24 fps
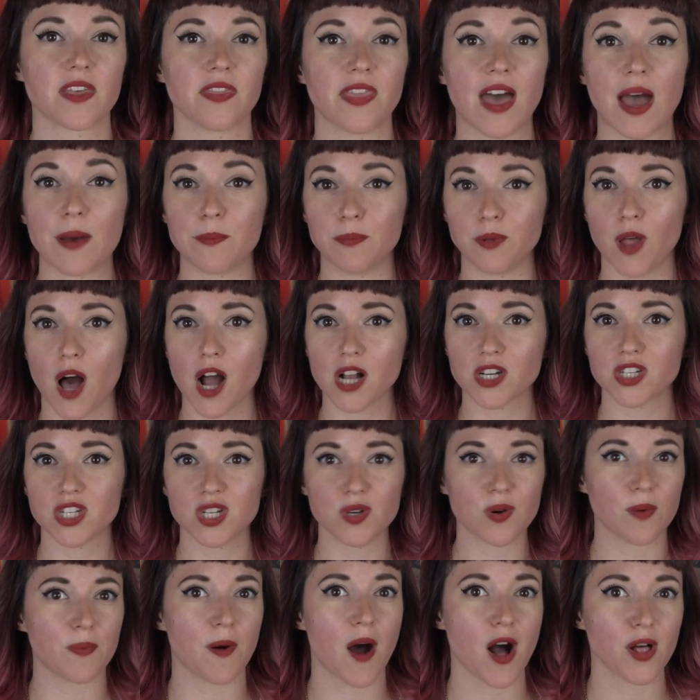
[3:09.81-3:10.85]
That Block
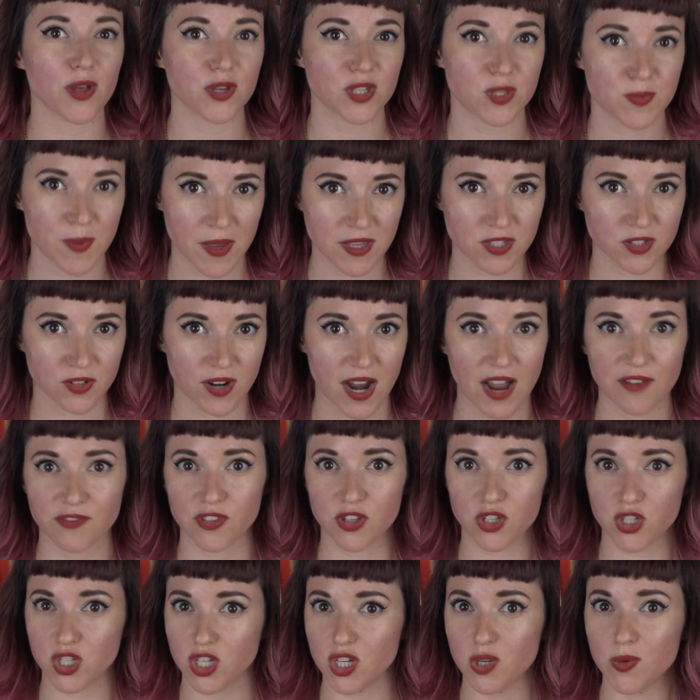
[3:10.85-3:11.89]
two Apollo
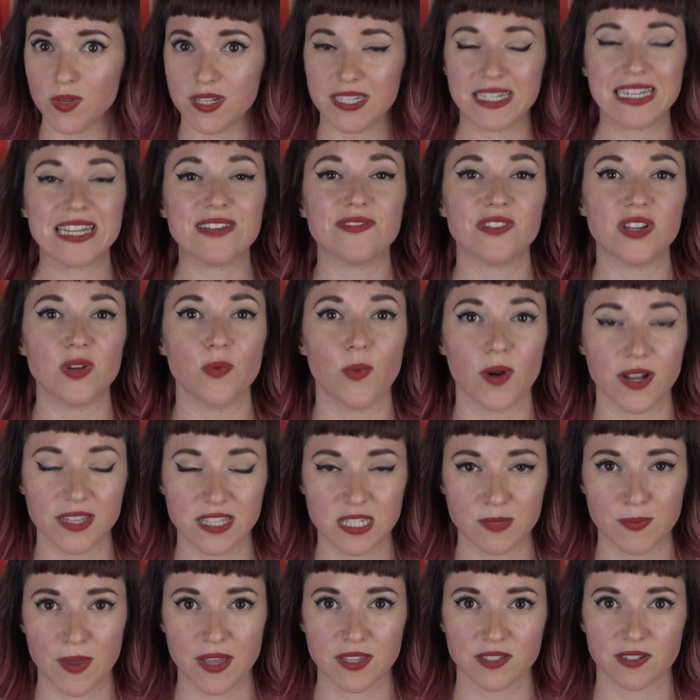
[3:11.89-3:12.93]
spacecraft, the two T V
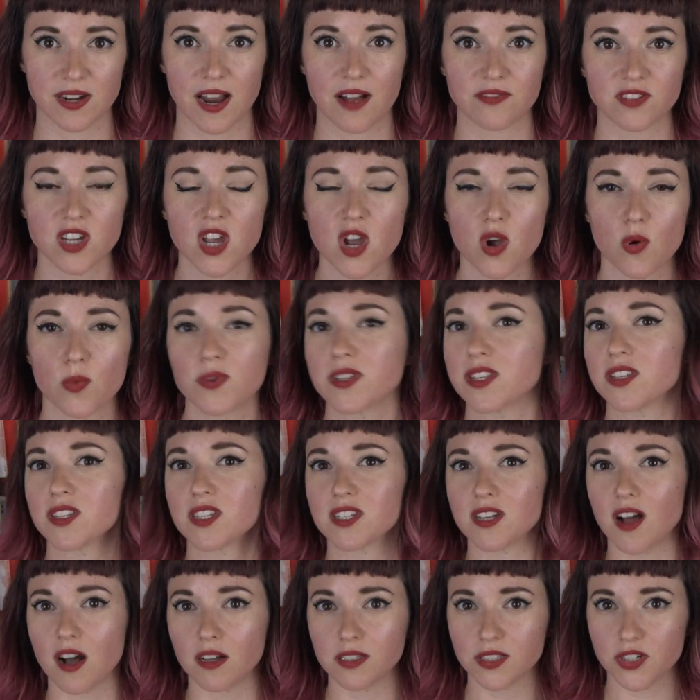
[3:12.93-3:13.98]
one spacecraft, was
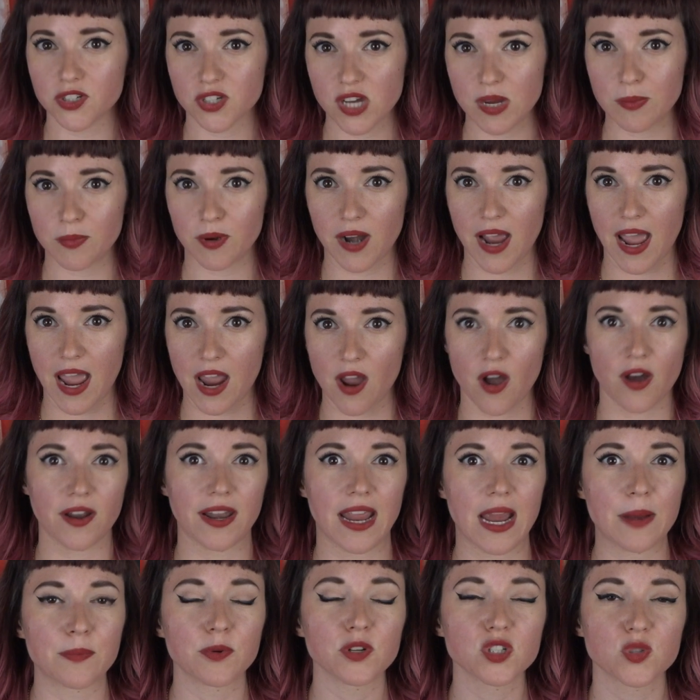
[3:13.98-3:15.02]
installed in Chamber A
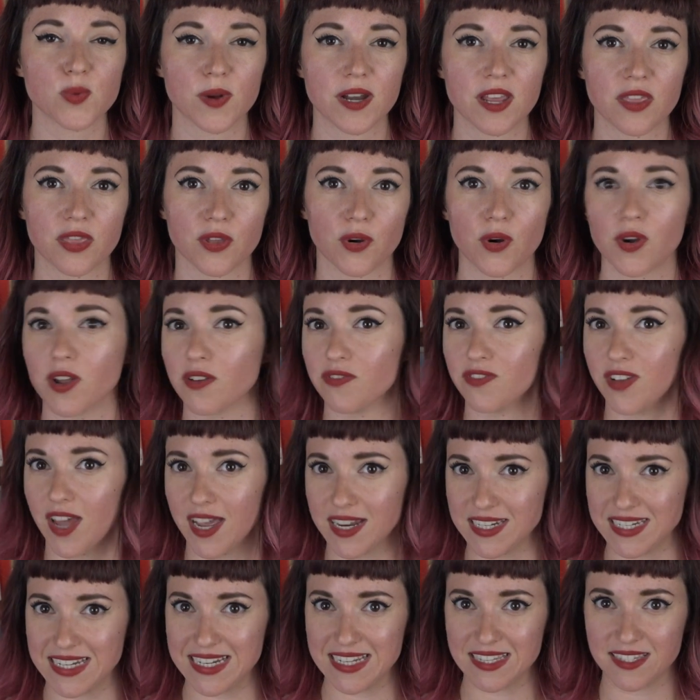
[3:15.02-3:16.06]
on April twenty-third of
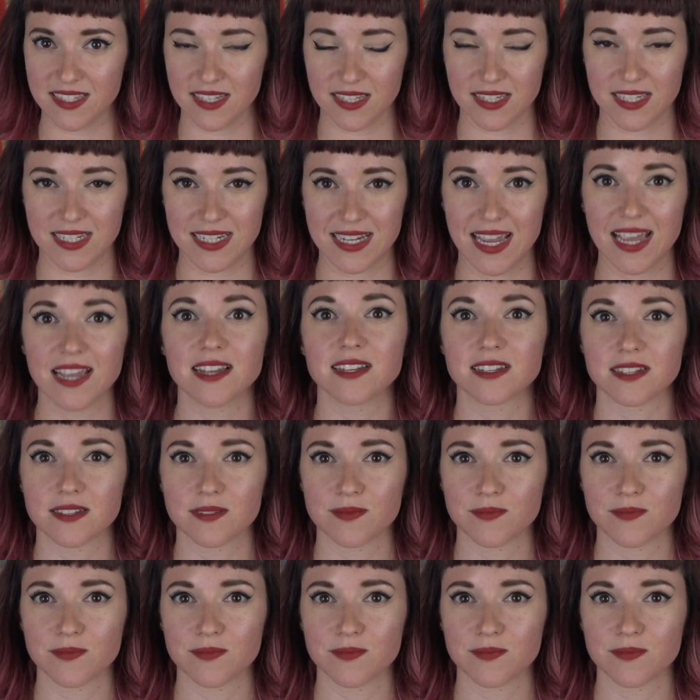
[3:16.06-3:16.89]
nineteen sixty-eight.